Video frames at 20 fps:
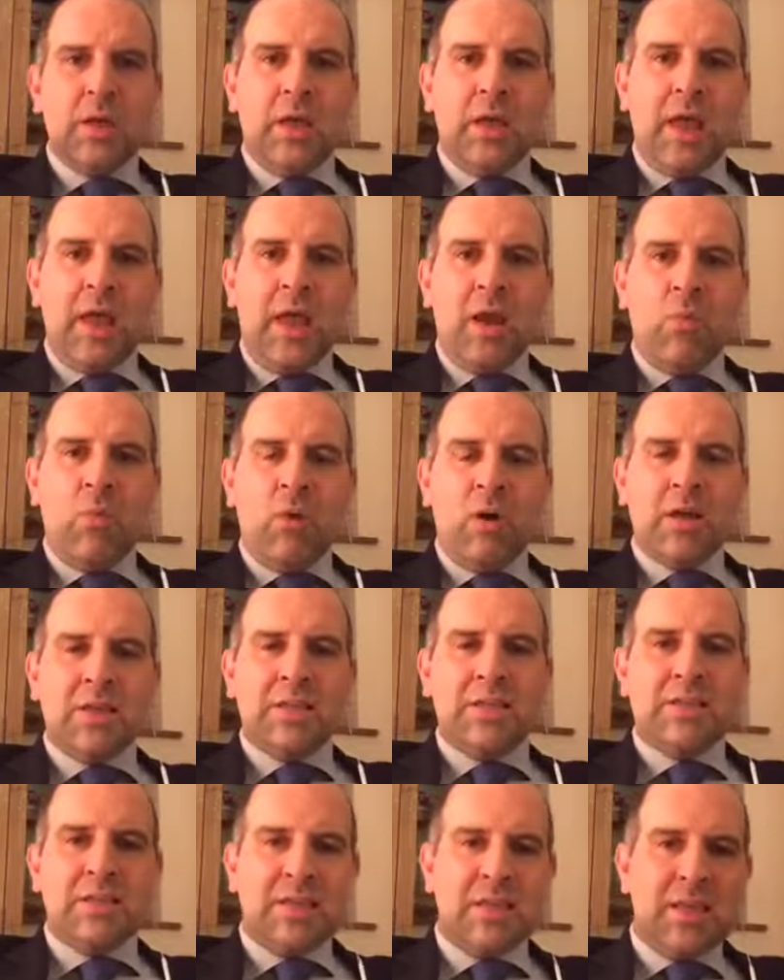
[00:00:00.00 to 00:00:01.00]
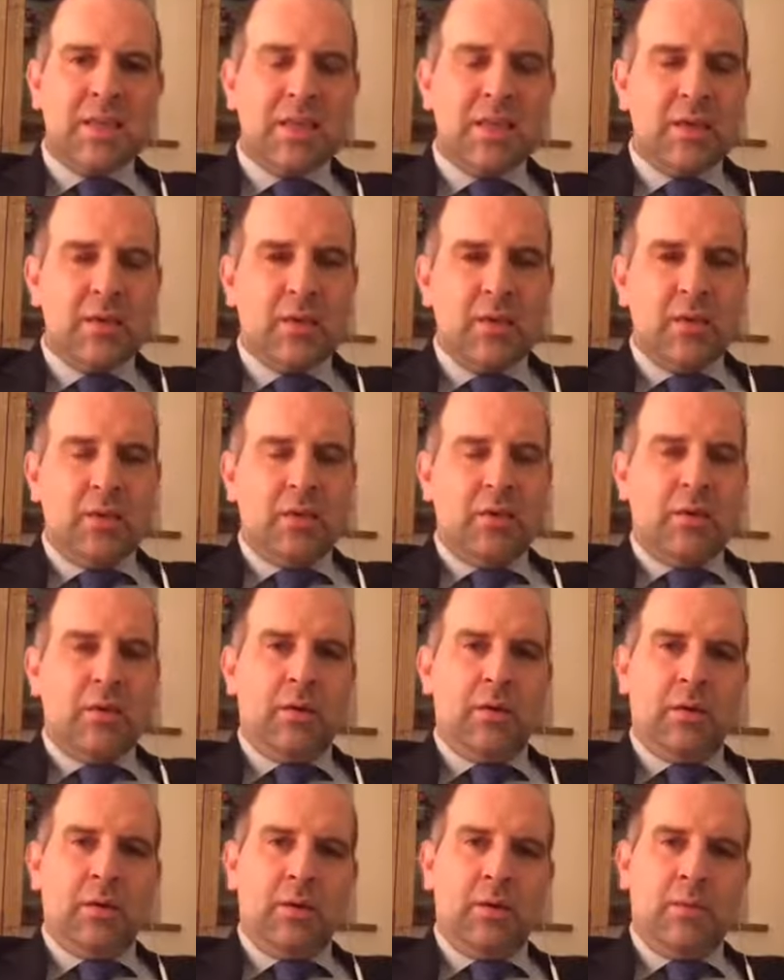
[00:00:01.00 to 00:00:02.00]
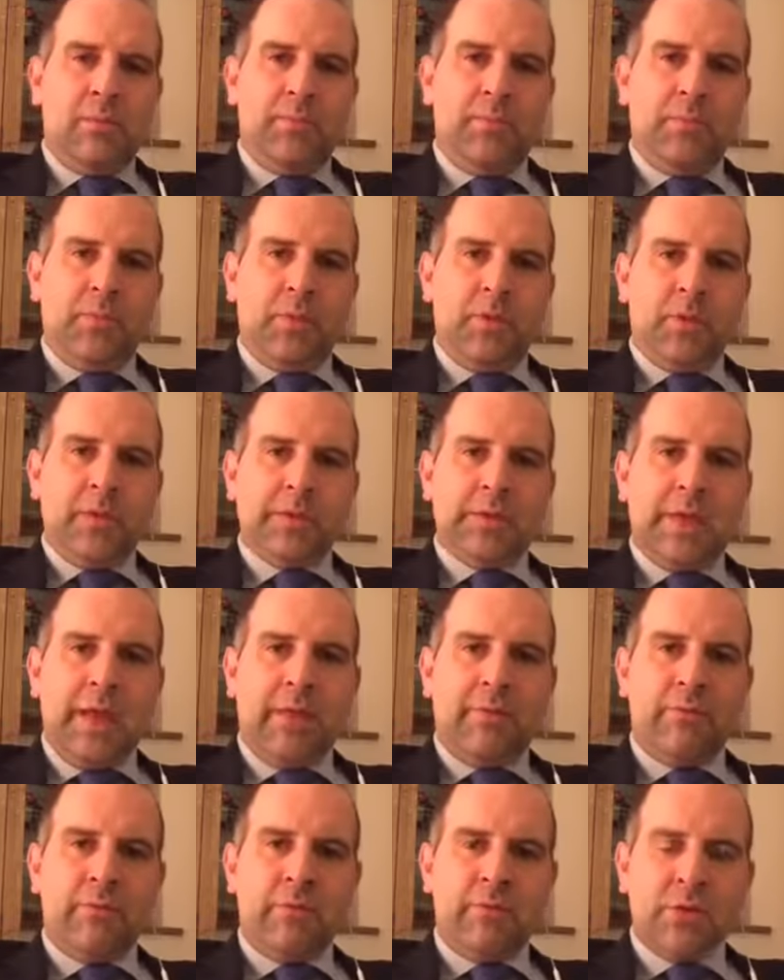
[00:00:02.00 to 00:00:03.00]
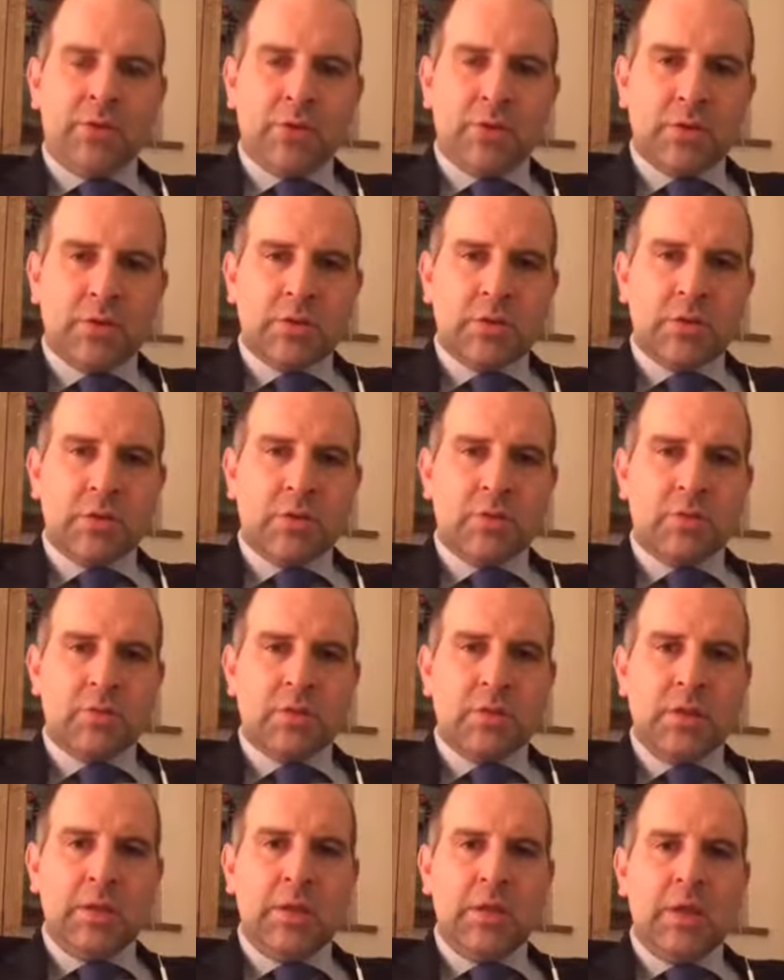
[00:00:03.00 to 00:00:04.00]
NYC, to have revision surgery,